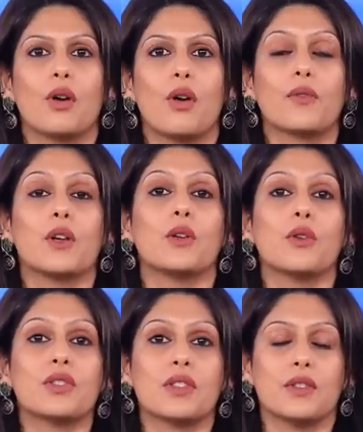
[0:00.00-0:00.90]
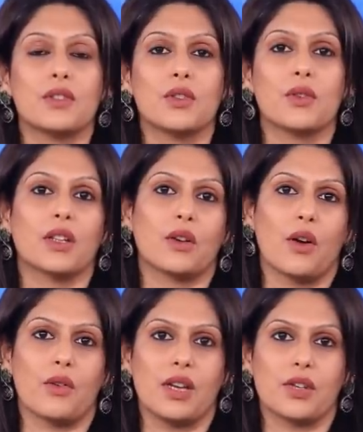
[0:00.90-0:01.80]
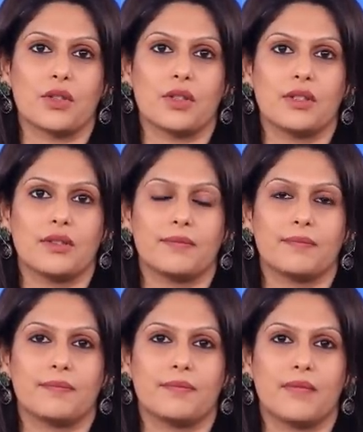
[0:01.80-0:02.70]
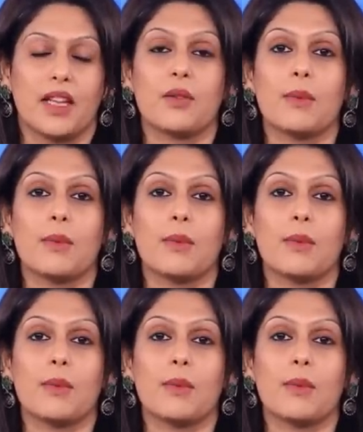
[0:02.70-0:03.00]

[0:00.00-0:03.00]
of Colossians during the coronation. Now